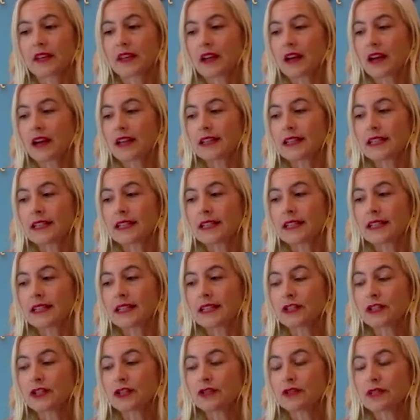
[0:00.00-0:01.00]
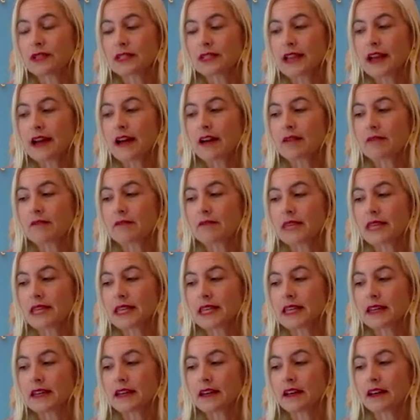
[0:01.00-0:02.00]
I need you to tell
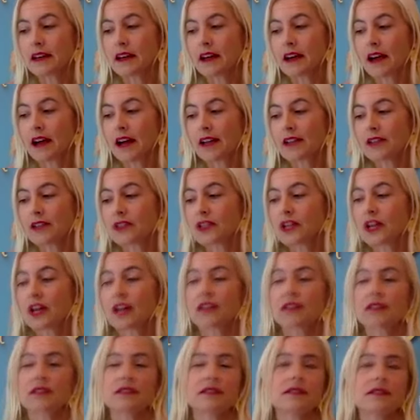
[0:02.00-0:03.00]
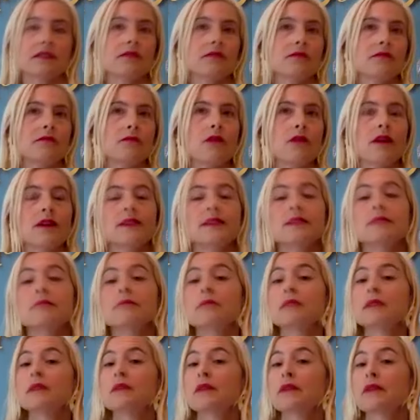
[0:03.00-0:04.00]
me, I just want to
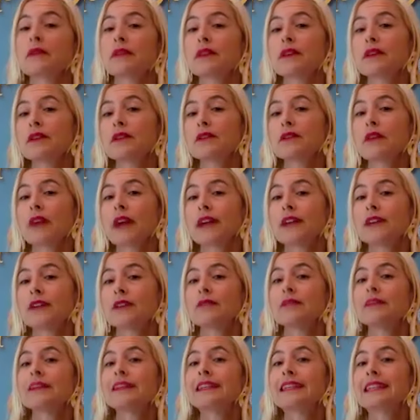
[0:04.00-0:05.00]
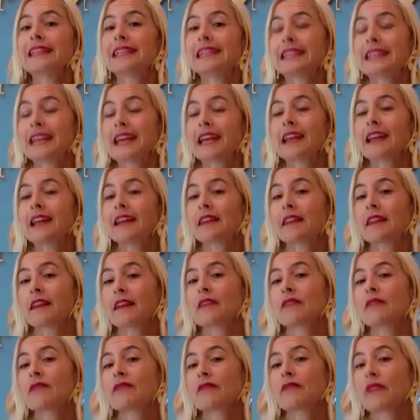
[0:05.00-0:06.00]
be with you. I don't need
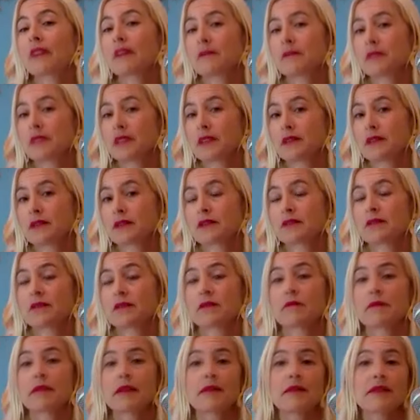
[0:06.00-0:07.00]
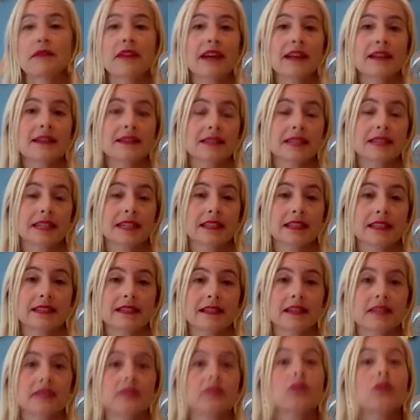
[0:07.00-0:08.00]
anything from you. So maybe that's the healing
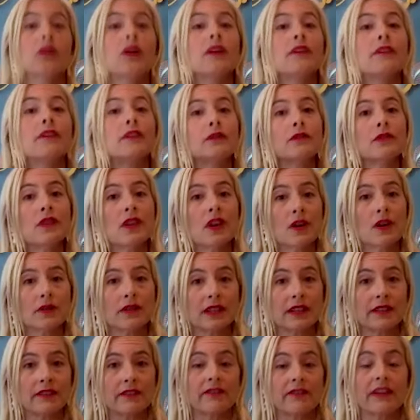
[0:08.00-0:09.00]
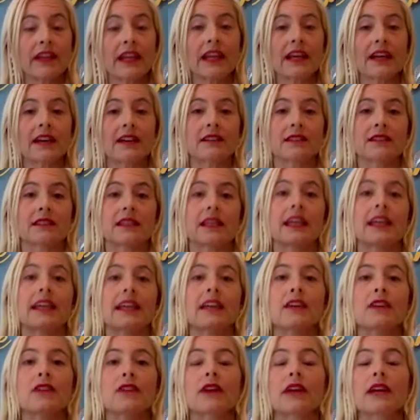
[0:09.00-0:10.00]
sentence. So if you know in advance, it
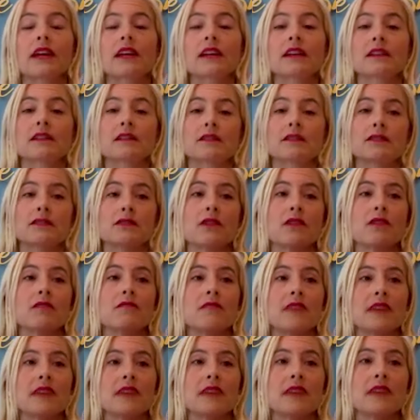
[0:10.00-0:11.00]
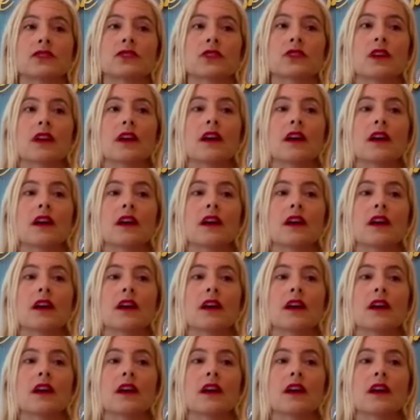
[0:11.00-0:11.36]
can create so much